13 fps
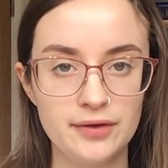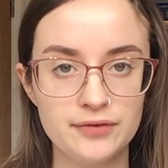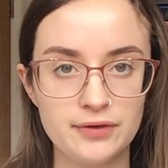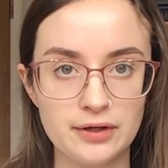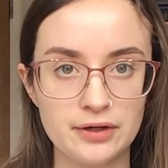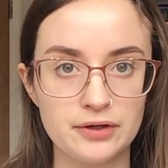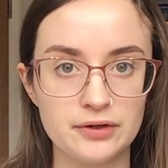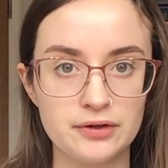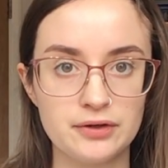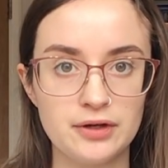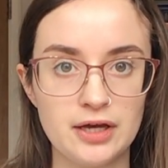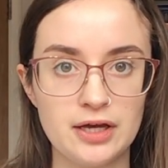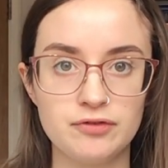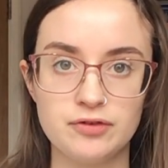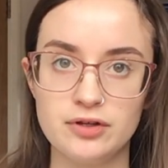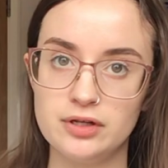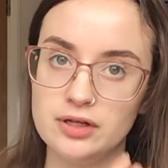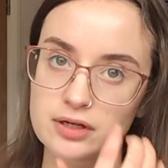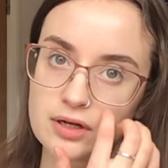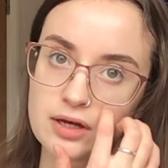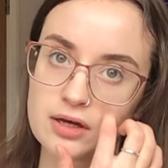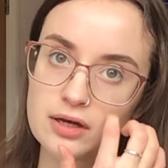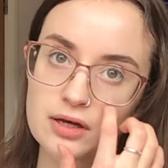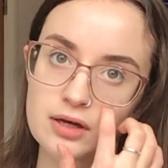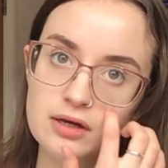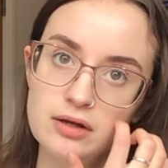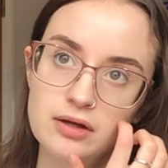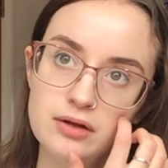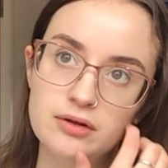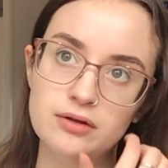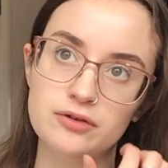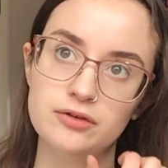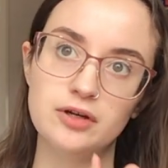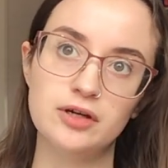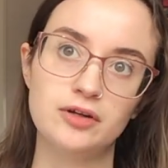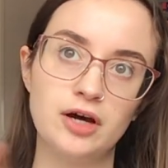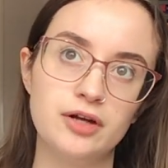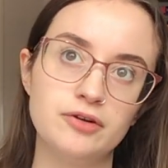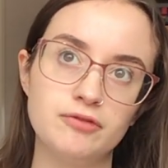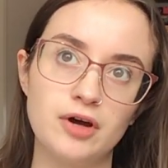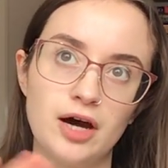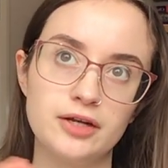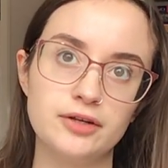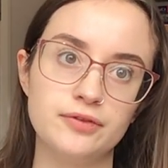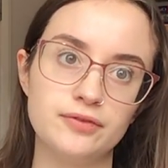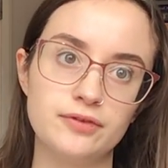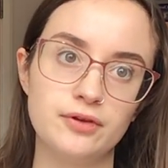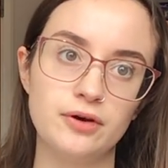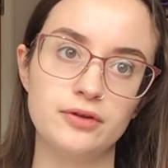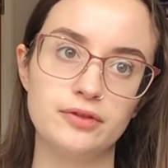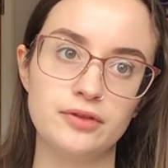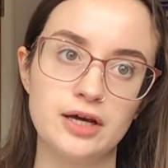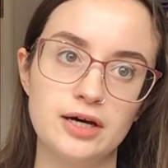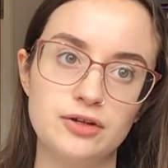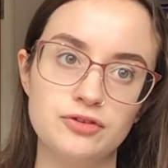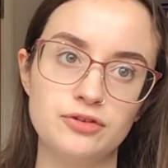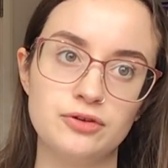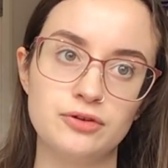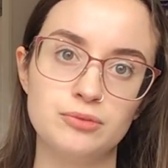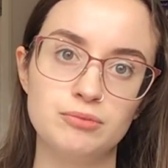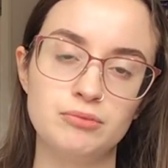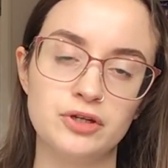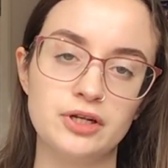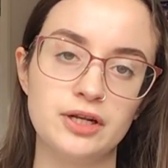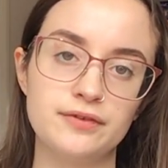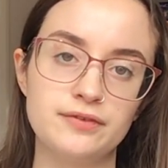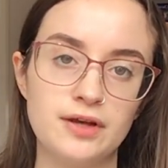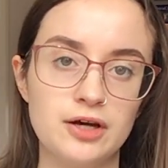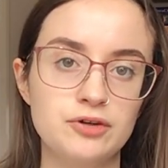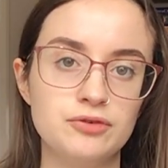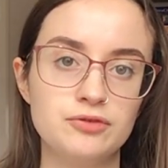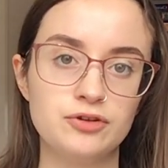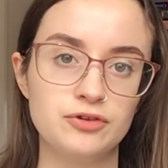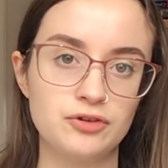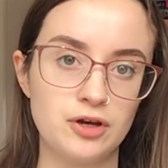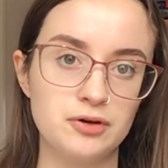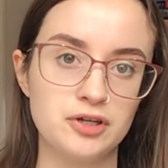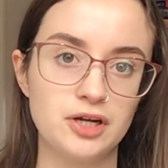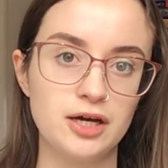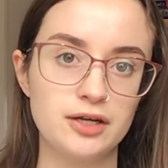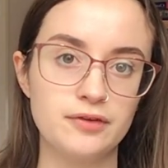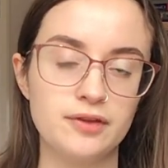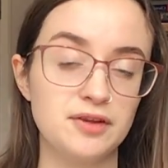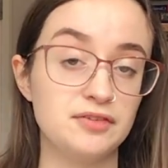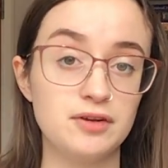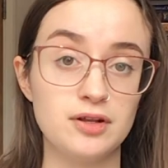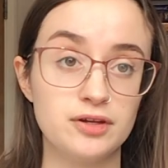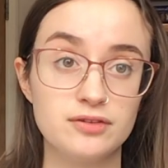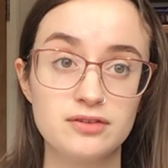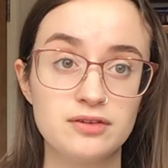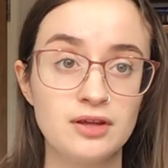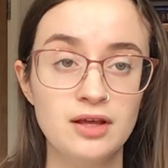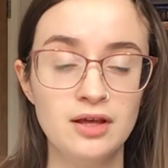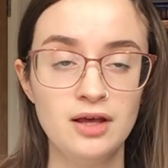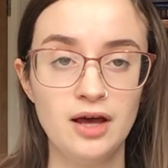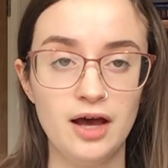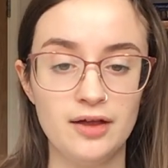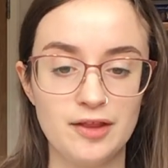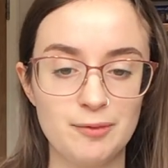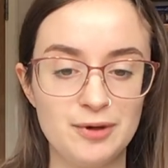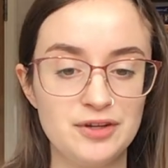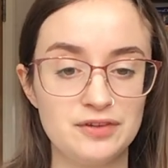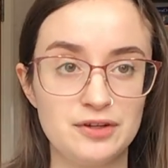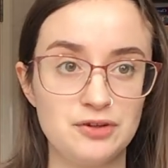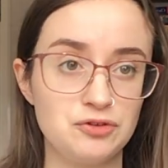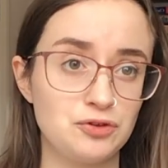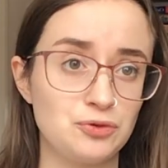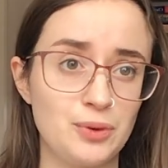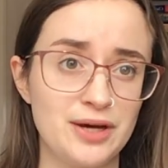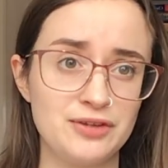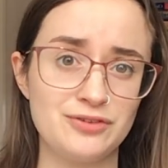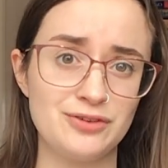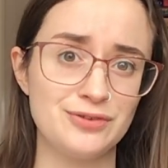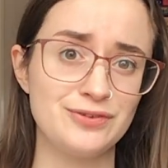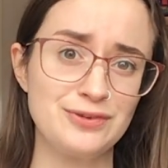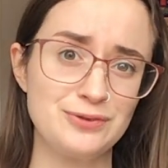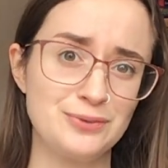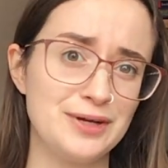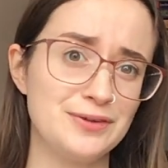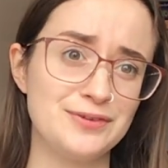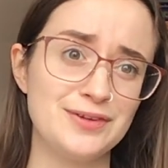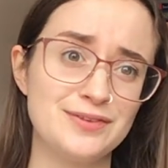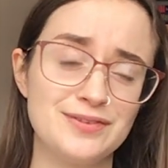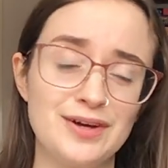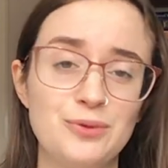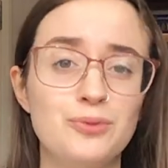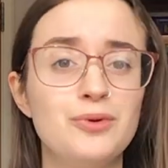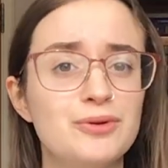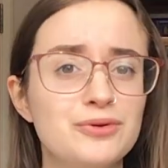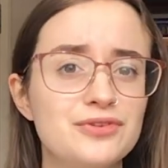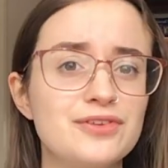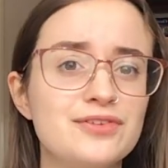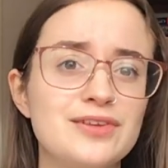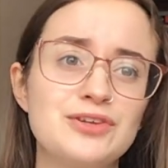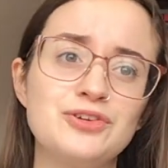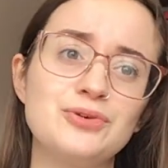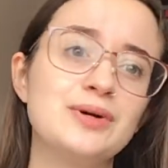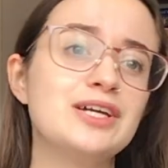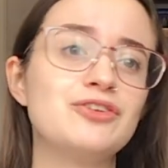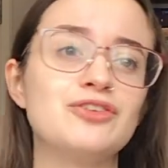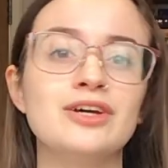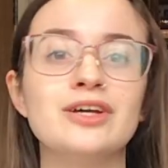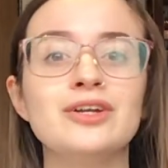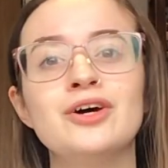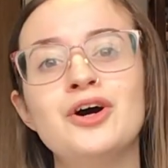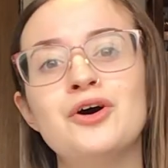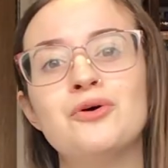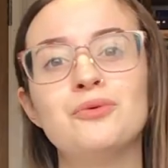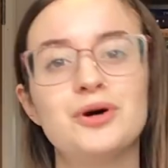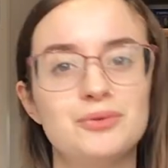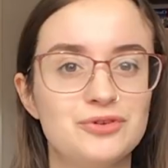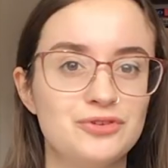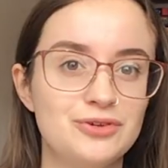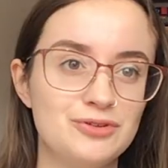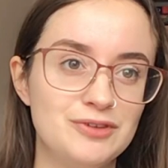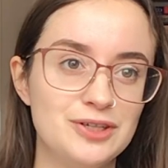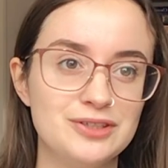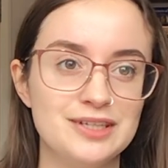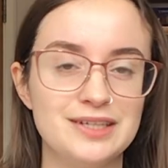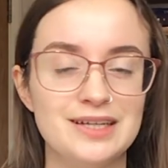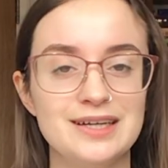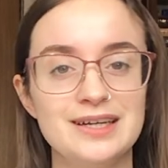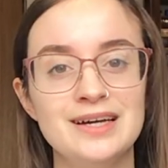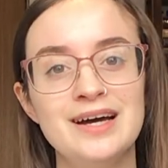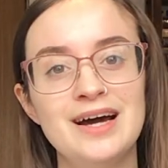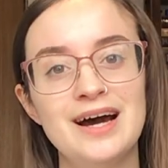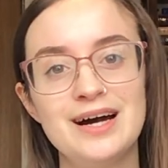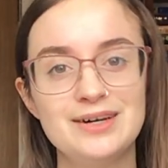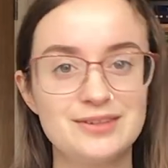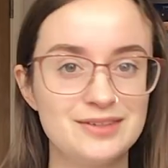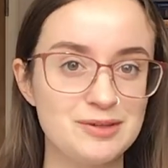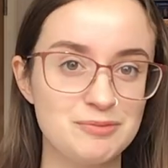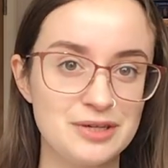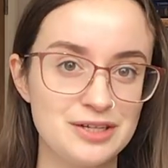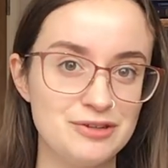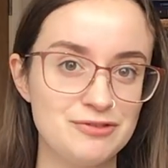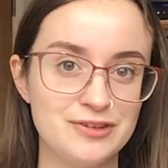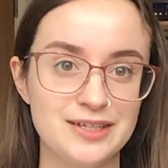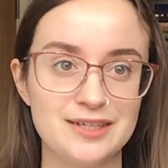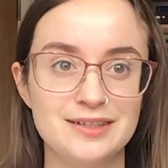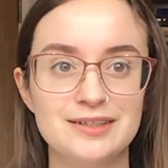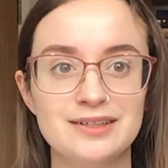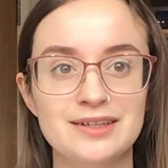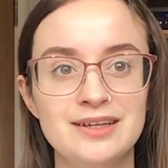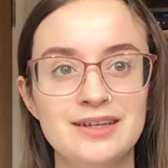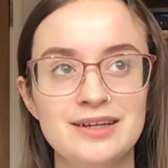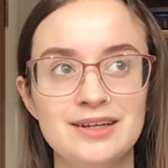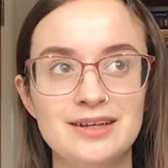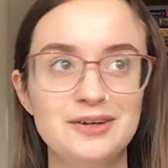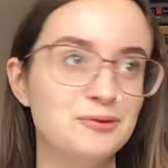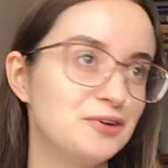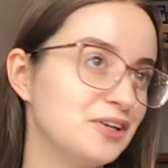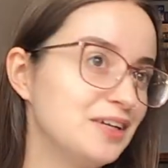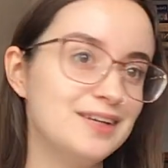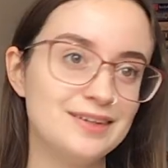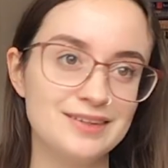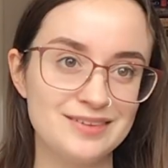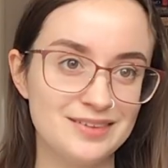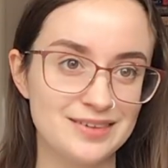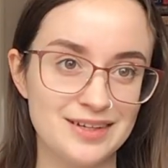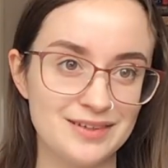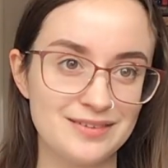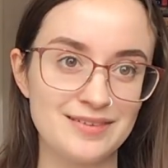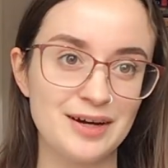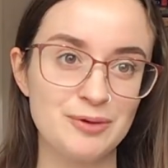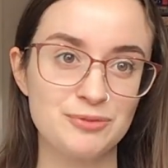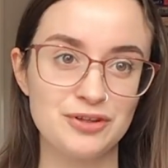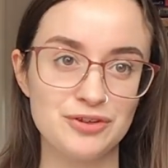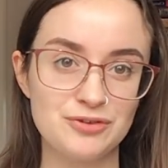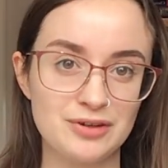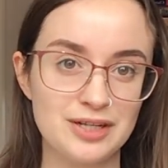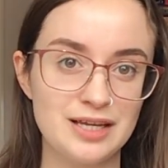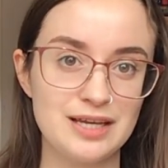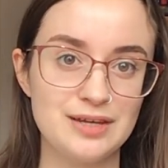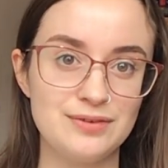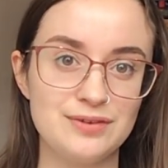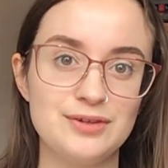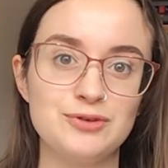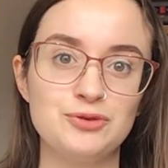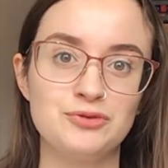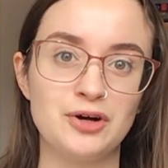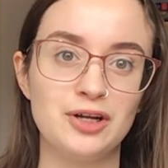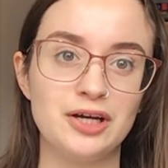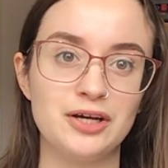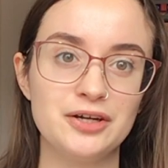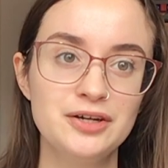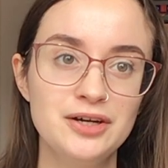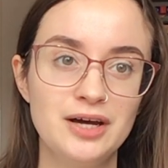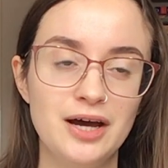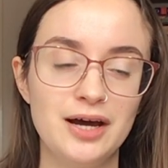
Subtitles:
So if you need kind of guidance on the actual model itself, just go online and there's loads. And they're basically just questions as well. So it's like, what was the situation? What was your role in it? How did it make you feel? What are you going to do next time? So it's really easy to follow.